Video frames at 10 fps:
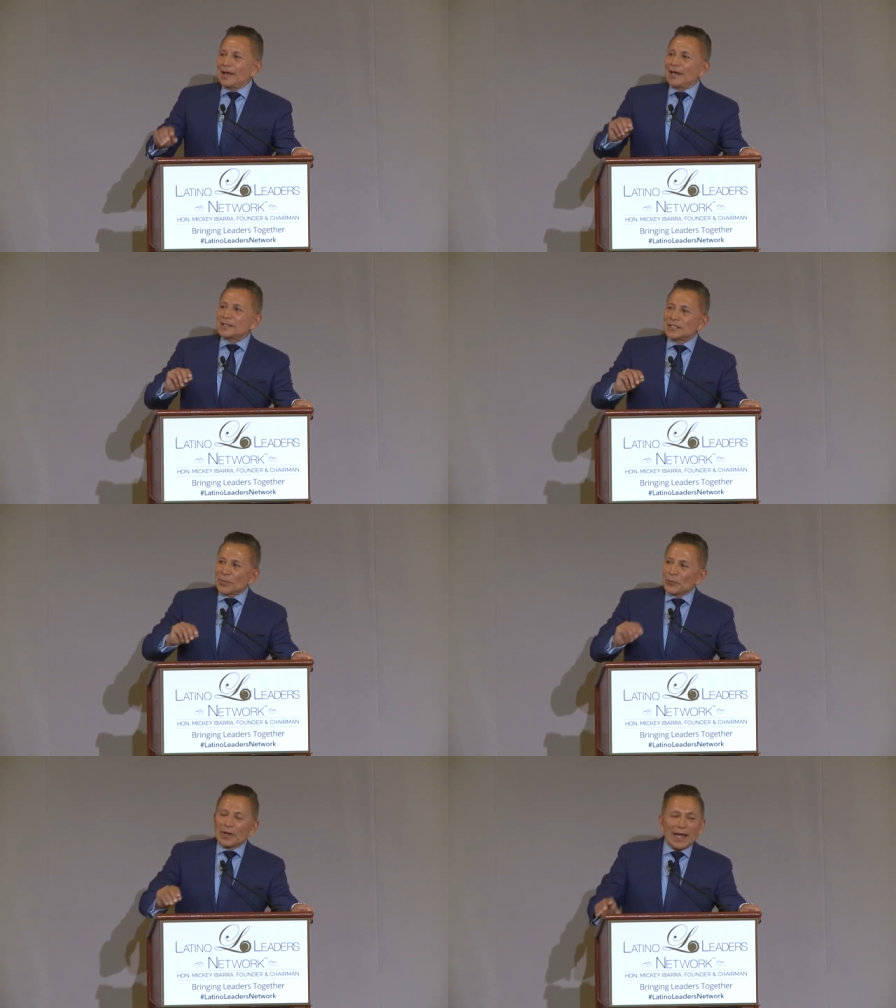And
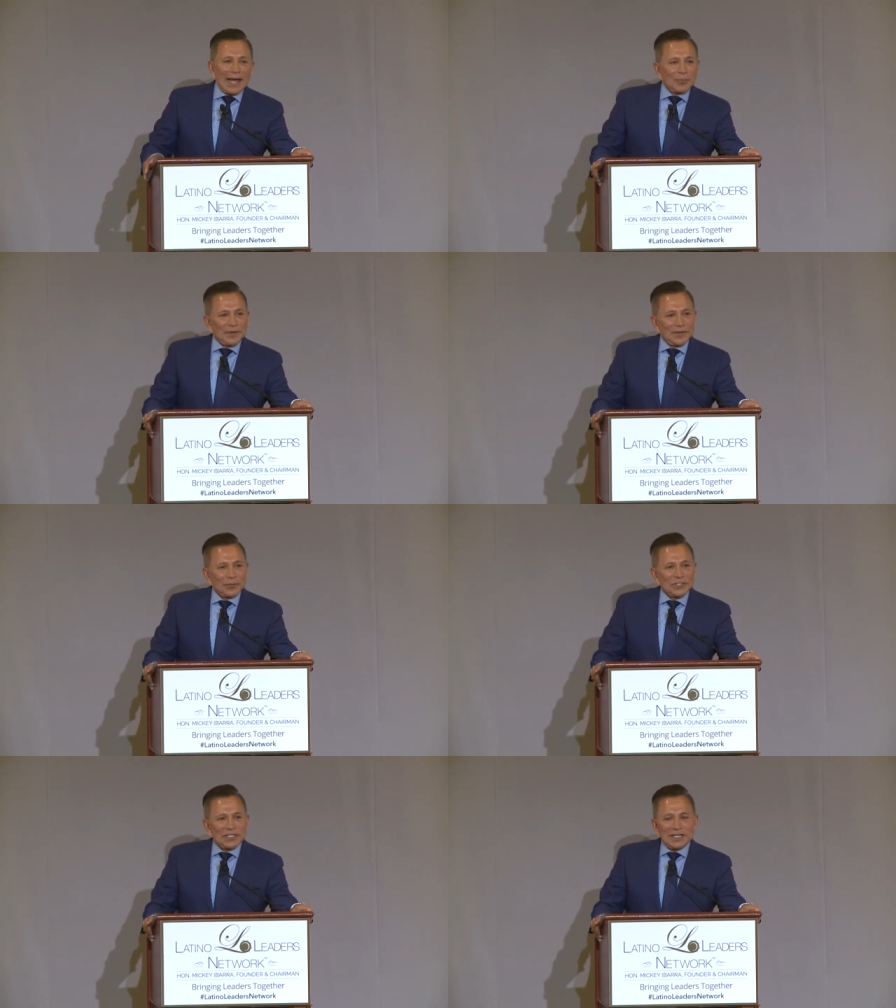something would happen that
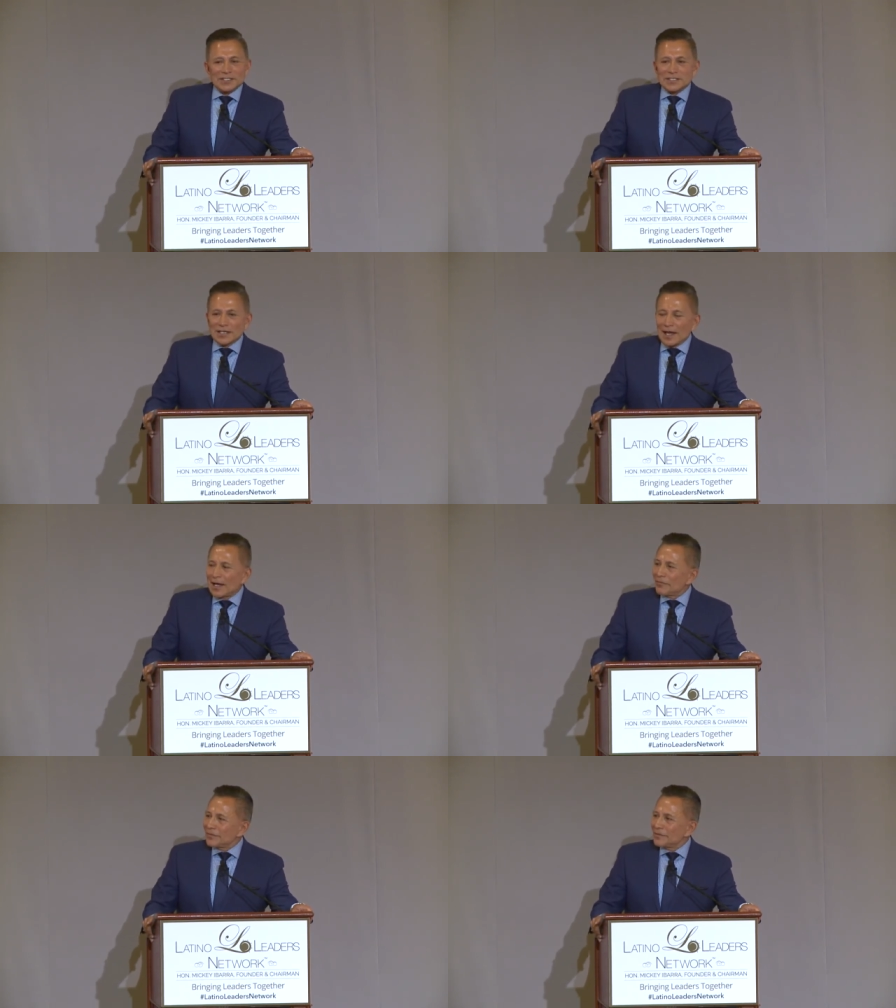would change his
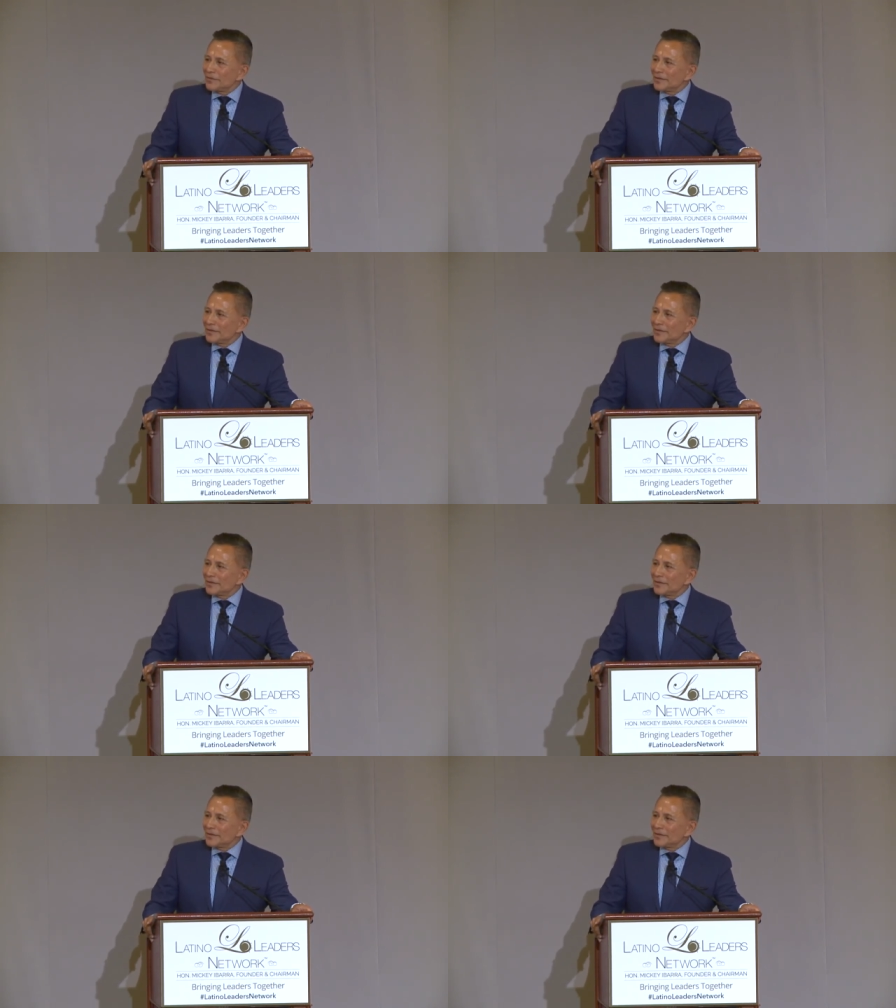life.